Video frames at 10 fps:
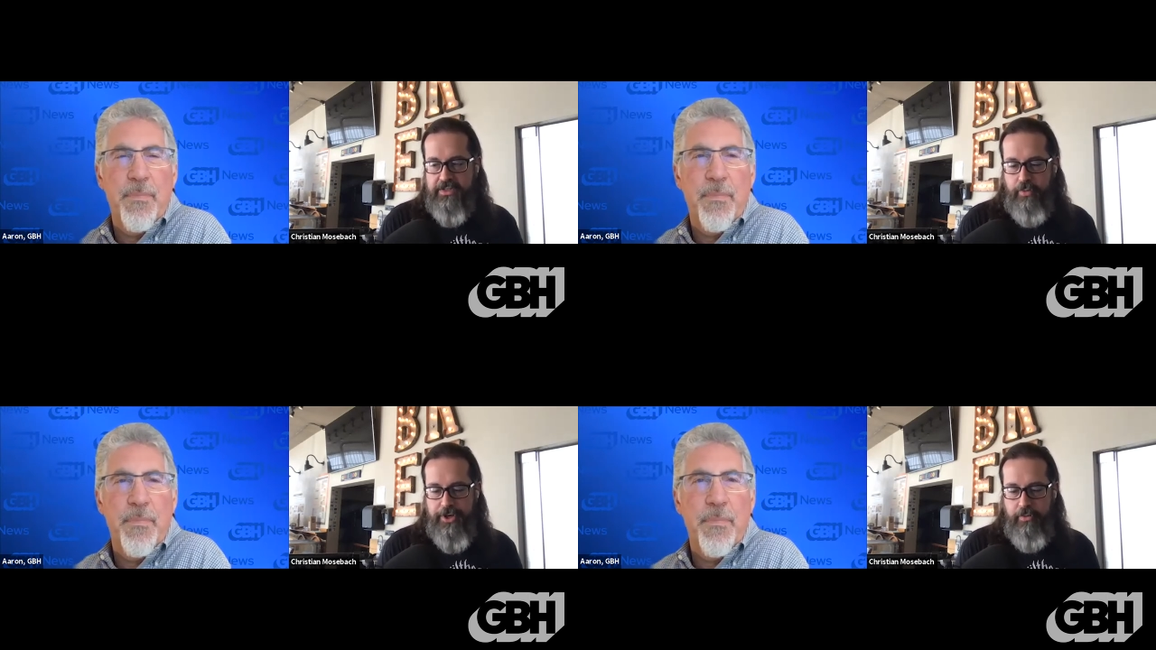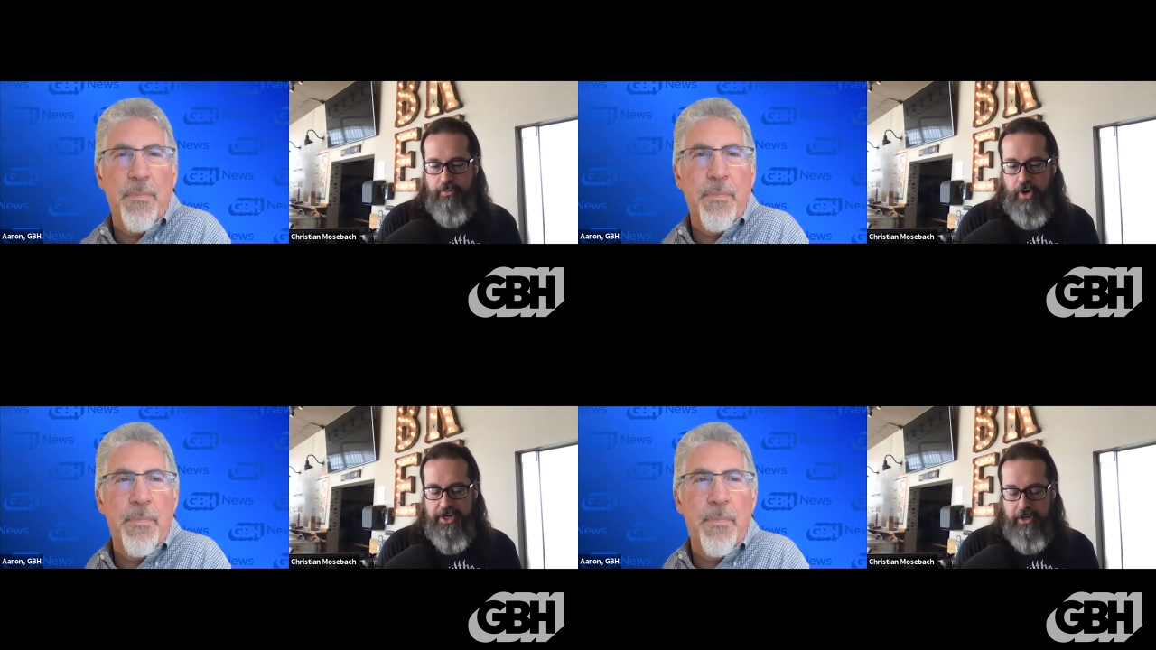Speaker 1: Um,
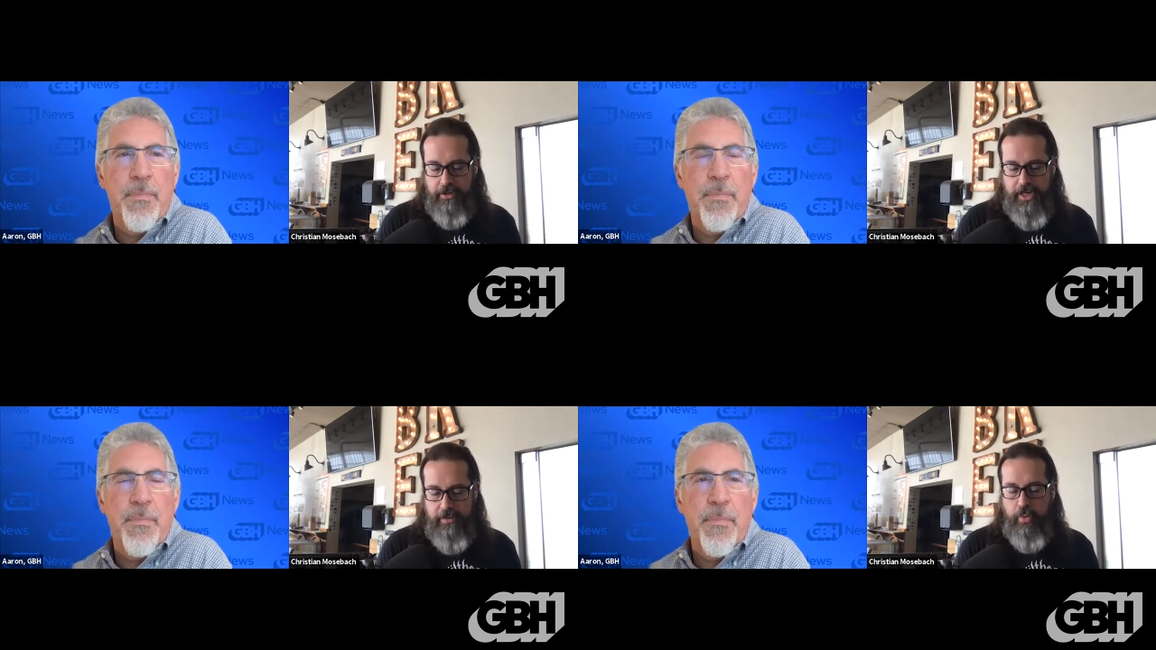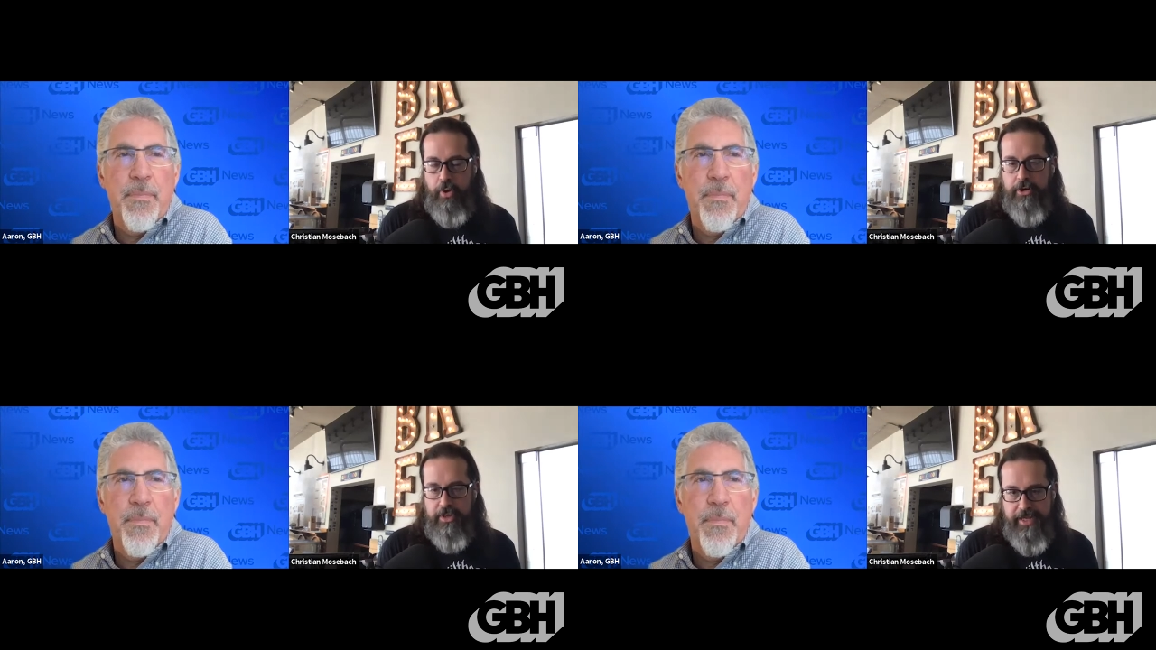that's where you would want
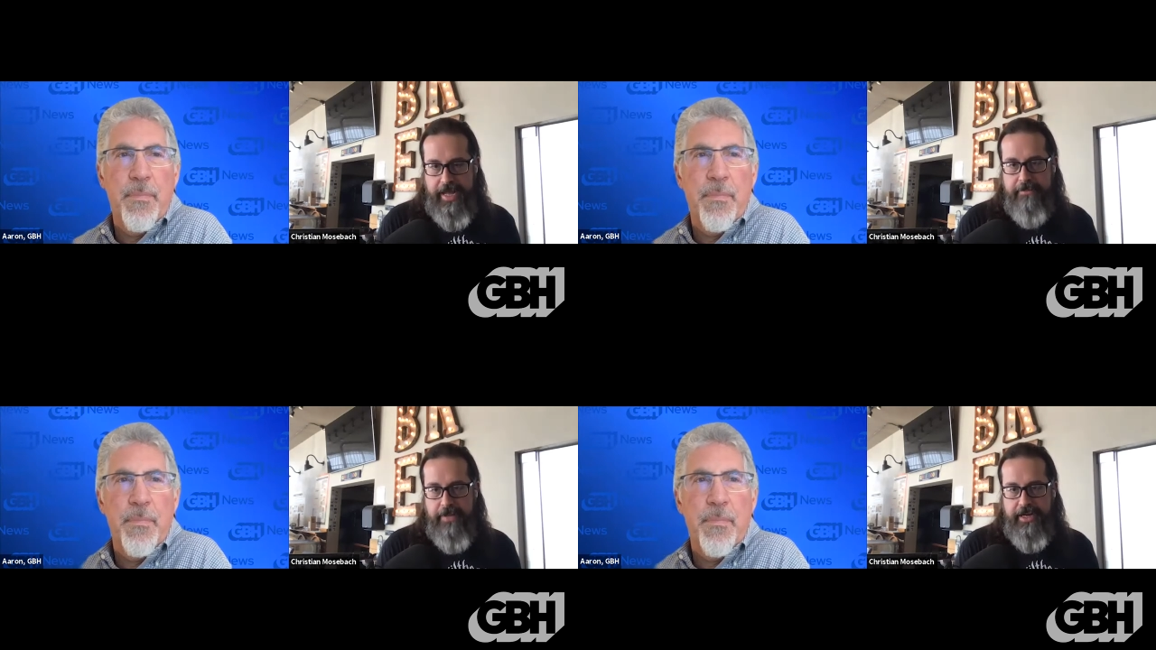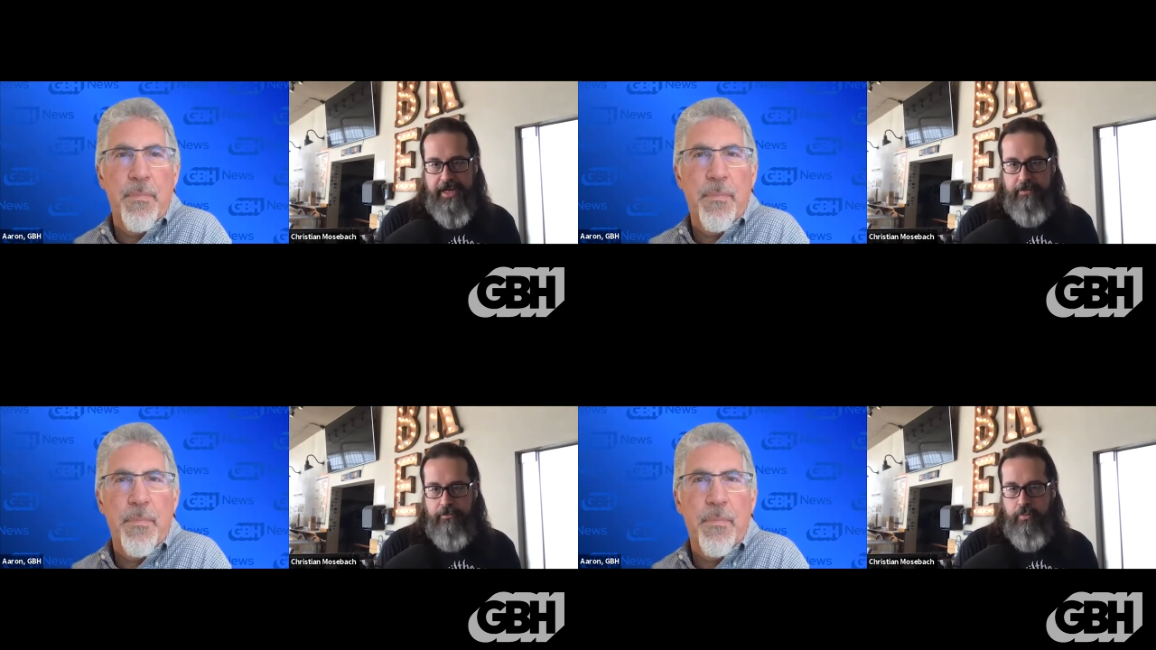your uh, water to be at.